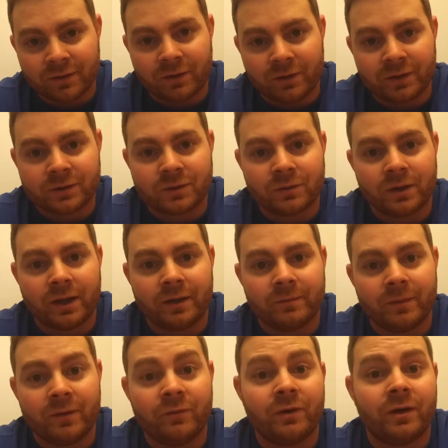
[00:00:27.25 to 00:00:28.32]
I've also got
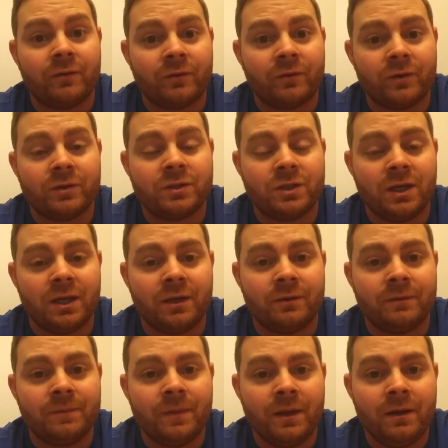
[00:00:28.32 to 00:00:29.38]
my very first
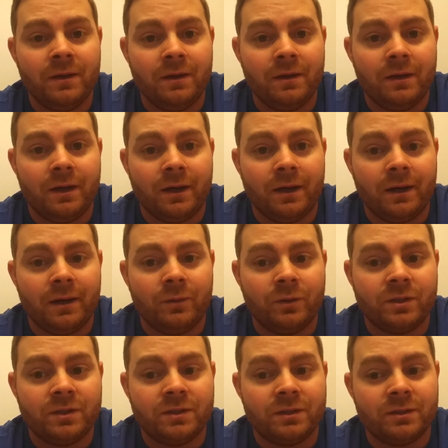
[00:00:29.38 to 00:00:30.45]
channel,
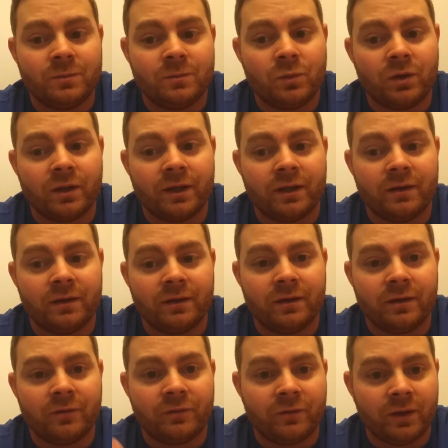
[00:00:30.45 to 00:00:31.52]
which is more like
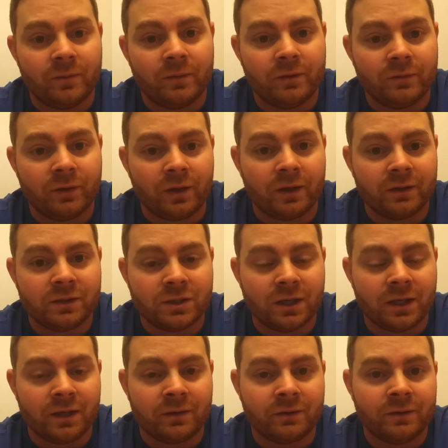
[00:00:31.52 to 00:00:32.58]
a family vlog
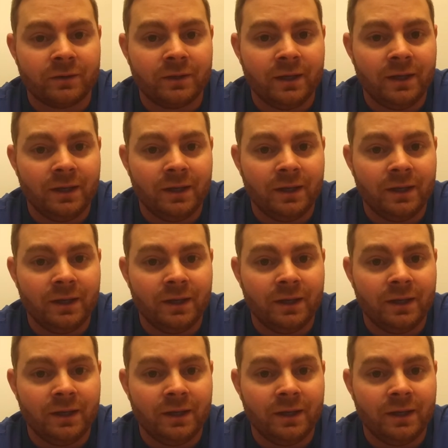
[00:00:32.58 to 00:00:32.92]
channel.